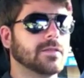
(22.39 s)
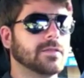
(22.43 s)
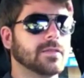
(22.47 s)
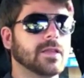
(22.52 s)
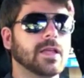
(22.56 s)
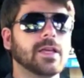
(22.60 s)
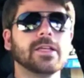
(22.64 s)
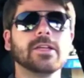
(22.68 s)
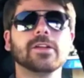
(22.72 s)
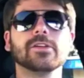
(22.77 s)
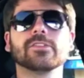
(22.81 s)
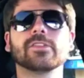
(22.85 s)

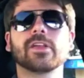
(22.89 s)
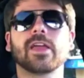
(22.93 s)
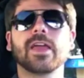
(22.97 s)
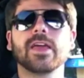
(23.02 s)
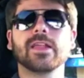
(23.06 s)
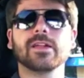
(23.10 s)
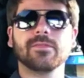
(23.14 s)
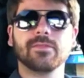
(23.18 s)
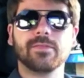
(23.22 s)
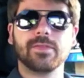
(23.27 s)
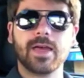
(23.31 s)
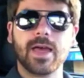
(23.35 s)
light years
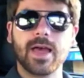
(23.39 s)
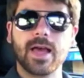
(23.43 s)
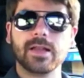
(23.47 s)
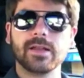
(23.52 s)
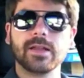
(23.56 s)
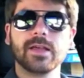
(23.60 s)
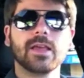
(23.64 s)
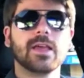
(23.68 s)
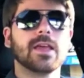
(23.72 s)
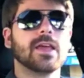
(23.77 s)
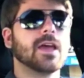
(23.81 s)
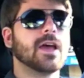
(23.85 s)
ahead of that,
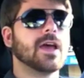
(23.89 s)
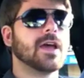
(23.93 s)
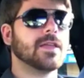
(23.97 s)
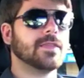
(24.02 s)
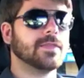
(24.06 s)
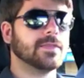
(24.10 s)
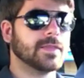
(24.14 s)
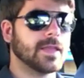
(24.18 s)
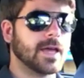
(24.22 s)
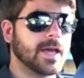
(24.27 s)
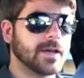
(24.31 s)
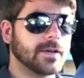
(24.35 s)

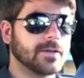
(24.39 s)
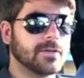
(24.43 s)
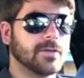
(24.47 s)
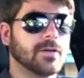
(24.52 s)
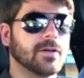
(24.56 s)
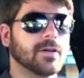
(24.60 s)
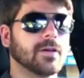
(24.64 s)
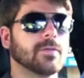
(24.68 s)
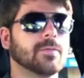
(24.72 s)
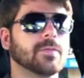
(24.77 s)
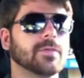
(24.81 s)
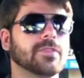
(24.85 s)
and that car